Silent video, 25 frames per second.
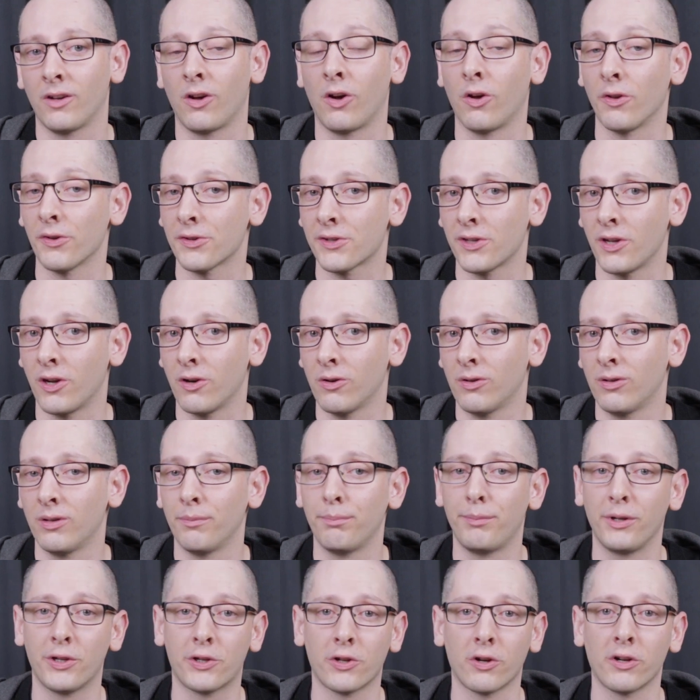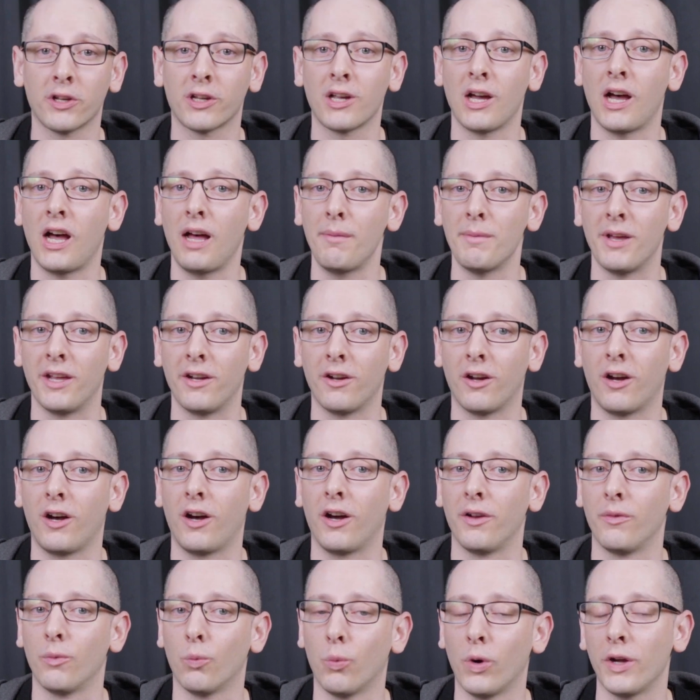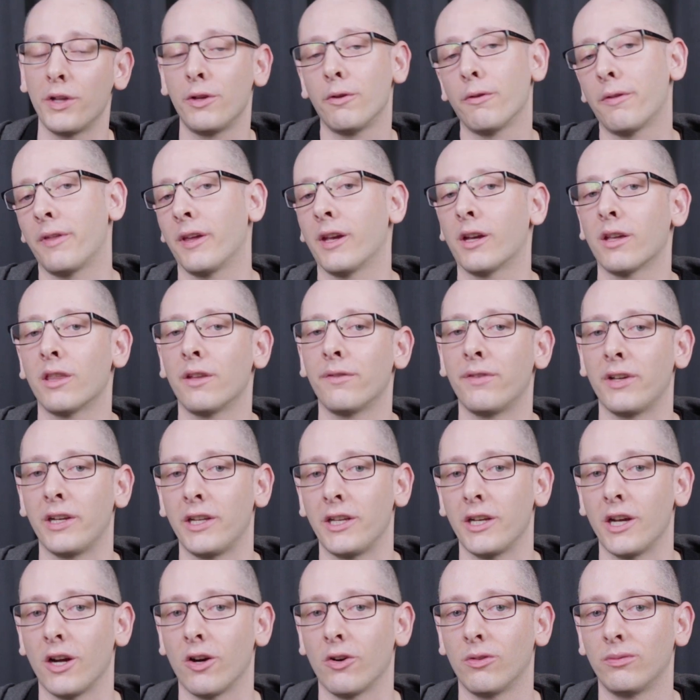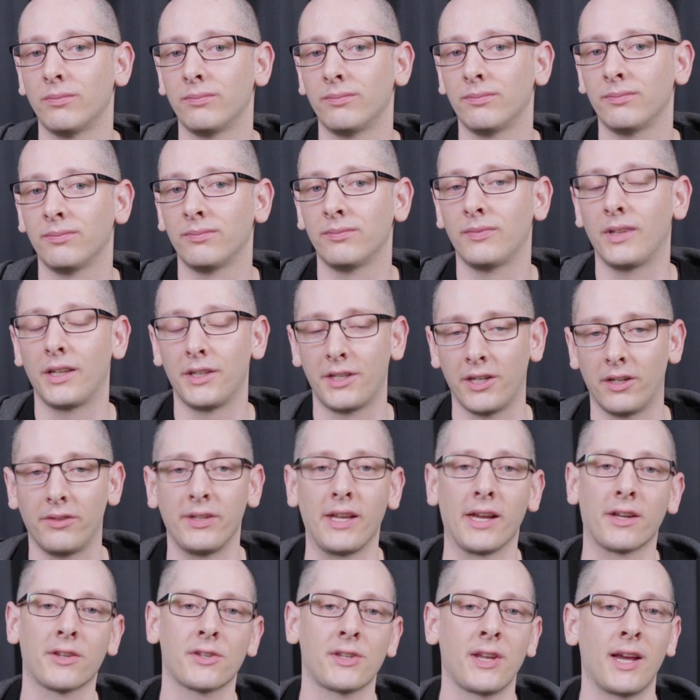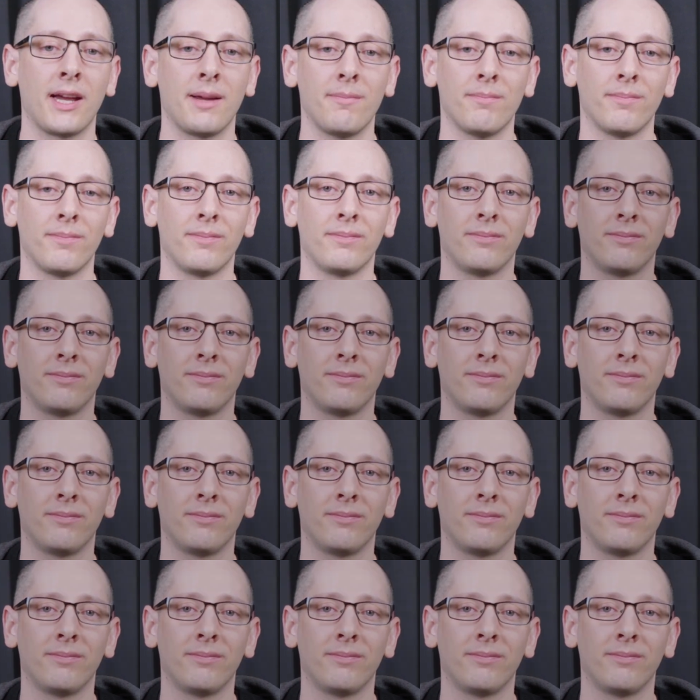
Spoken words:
Also, be sure to comment on what you think of the video. Until next time.